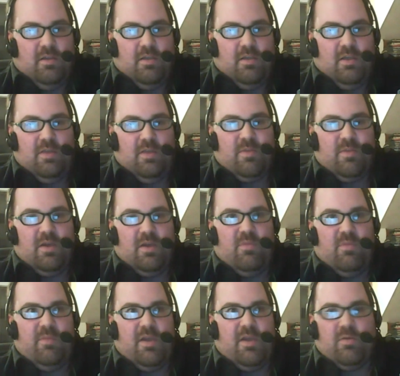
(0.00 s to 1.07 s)
he's been helping
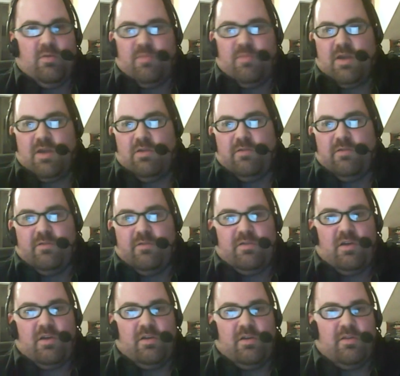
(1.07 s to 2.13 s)
me out with patterns for
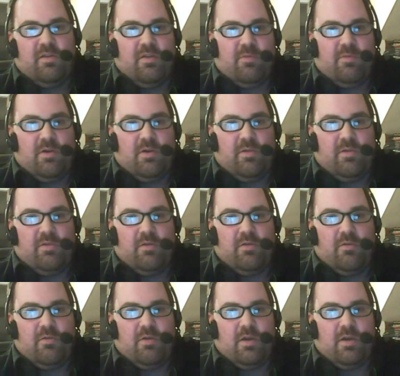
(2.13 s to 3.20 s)
sawdust as well.
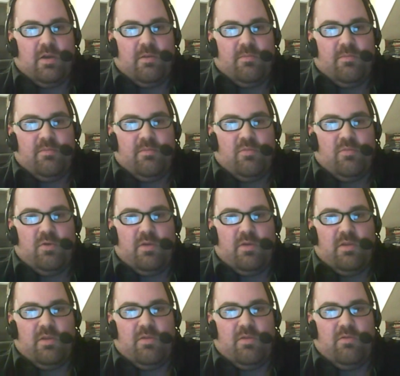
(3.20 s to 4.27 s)
So um, we're going
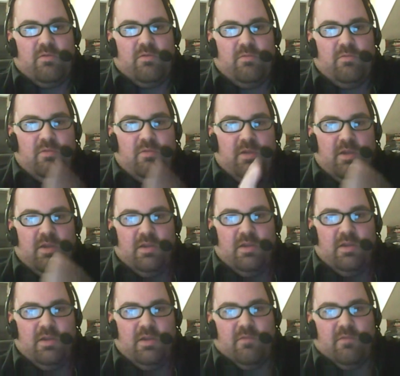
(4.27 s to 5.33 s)
to
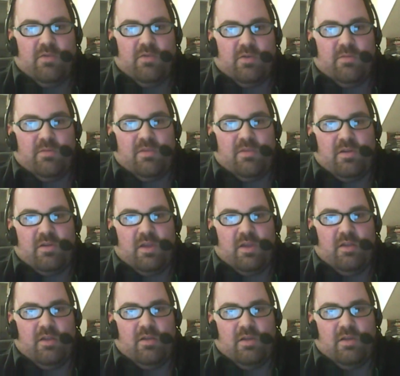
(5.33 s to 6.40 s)
feature him
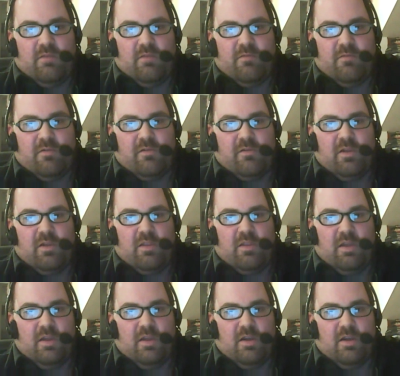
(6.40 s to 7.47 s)
tonight first on
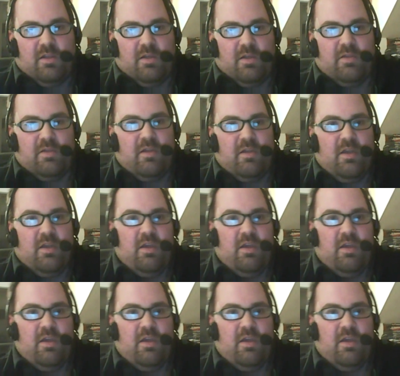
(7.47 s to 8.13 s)
the uh, list.